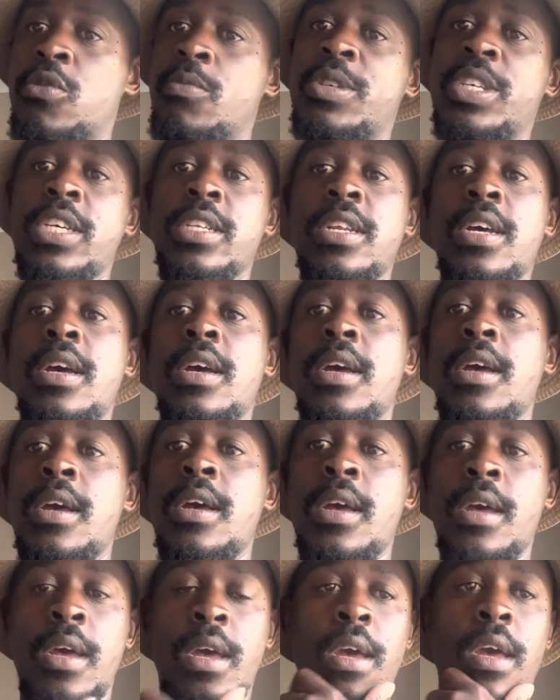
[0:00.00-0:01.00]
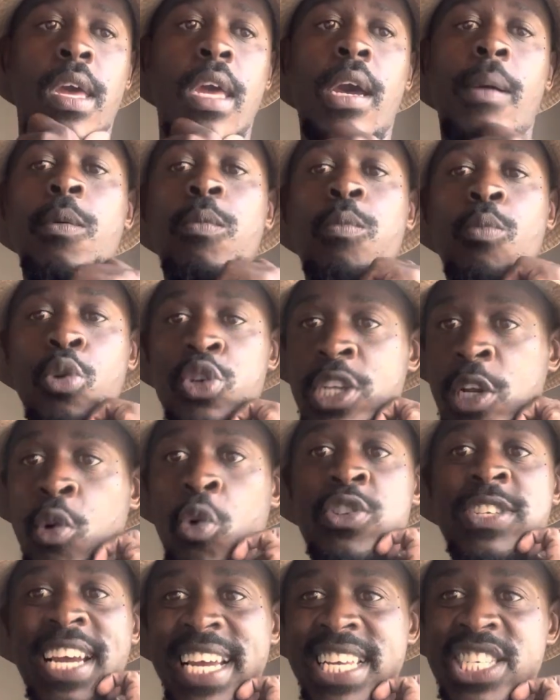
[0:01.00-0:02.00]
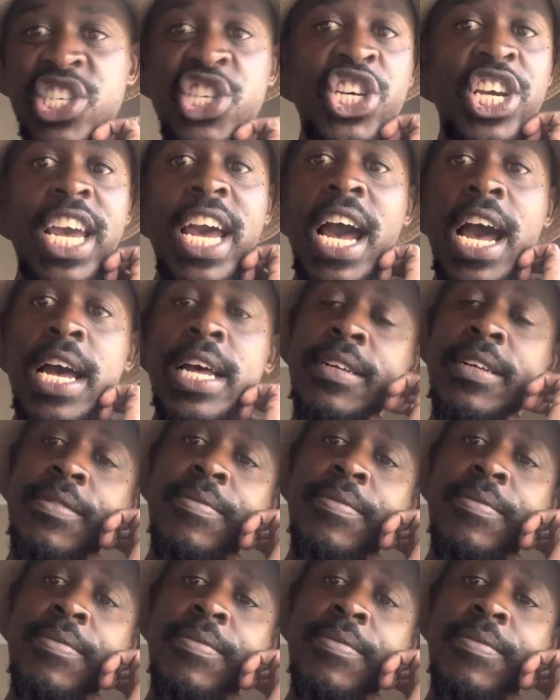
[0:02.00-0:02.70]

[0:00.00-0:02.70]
um shit. Yeah, most calls against J R.